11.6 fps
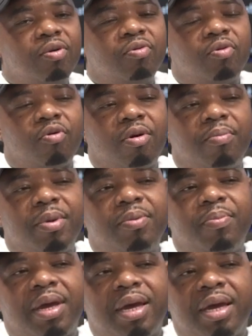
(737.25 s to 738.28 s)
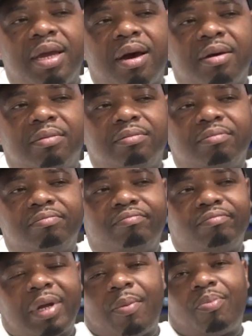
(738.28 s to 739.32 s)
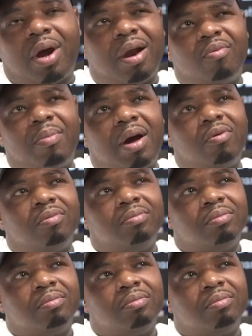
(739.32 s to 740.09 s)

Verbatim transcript: You know, and me being young, I probably about